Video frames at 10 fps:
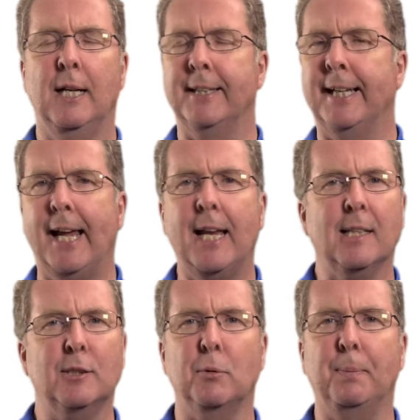the
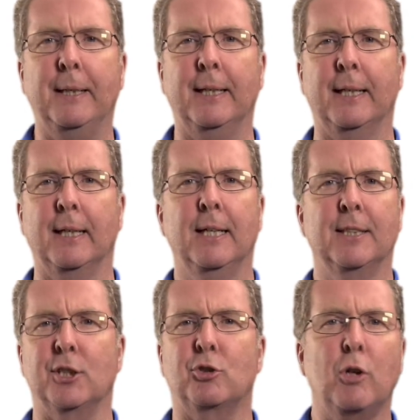endless repeating,
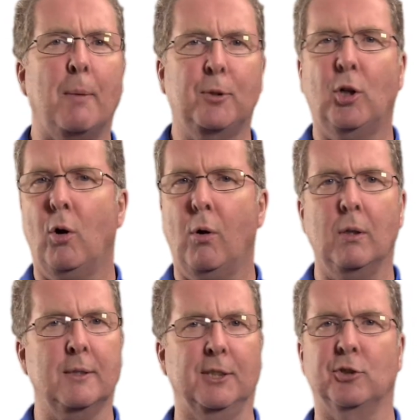the dropped
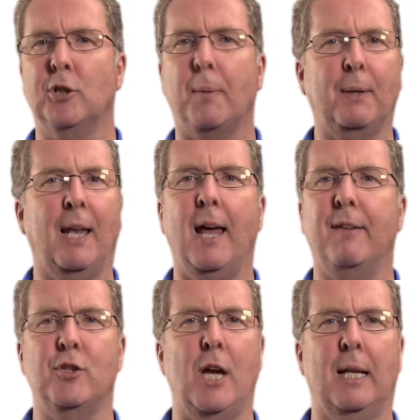calls and dropped live
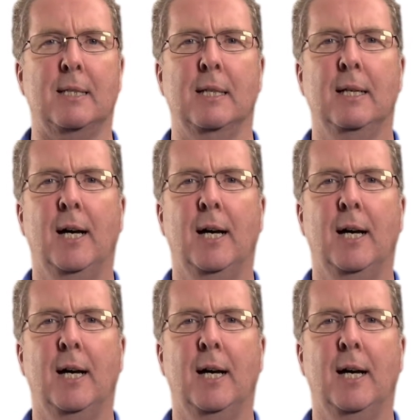chats,